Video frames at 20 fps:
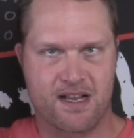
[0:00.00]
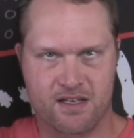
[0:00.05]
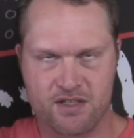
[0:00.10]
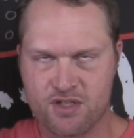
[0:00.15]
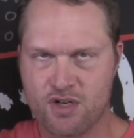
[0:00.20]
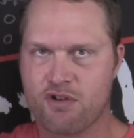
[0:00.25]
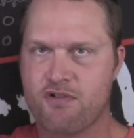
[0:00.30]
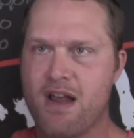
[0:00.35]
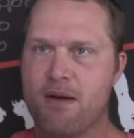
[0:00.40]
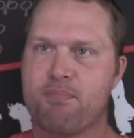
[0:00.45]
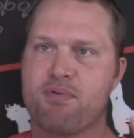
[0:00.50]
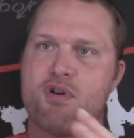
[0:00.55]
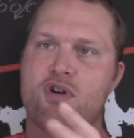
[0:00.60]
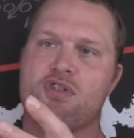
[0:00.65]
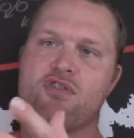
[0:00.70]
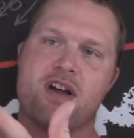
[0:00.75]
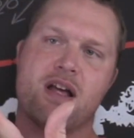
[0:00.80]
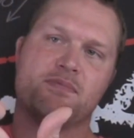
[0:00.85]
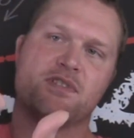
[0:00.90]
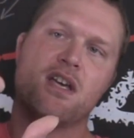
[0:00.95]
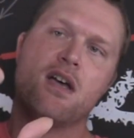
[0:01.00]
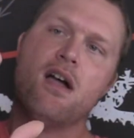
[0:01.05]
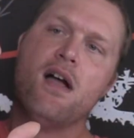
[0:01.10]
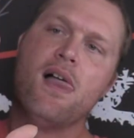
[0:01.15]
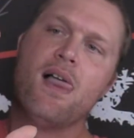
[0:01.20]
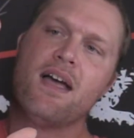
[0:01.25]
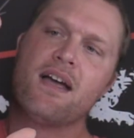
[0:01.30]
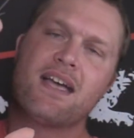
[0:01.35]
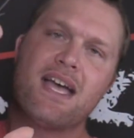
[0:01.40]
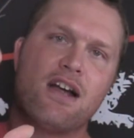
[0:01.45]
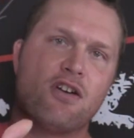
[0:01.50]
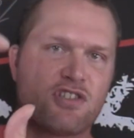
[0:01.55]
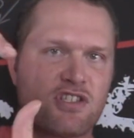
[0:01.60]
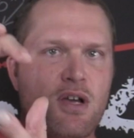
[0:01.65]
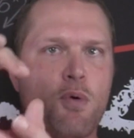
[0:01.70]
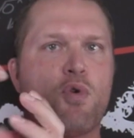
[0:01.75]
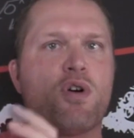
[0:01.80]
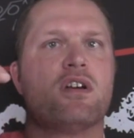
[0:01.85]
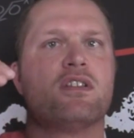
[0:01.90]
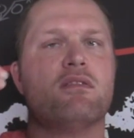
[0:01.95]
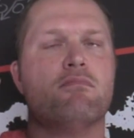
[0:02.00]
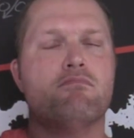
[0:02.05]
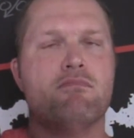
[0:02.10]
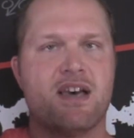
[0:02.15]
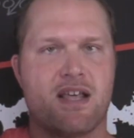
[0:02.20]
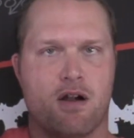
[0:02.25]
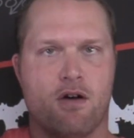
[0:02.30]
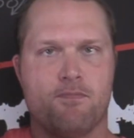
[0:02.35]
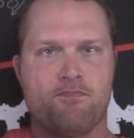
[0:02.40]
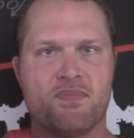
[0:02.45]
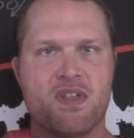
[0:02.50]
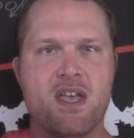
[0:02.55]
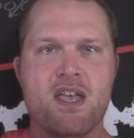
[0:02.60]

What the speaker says: because they're great programs, okay, are somewhere in the middle.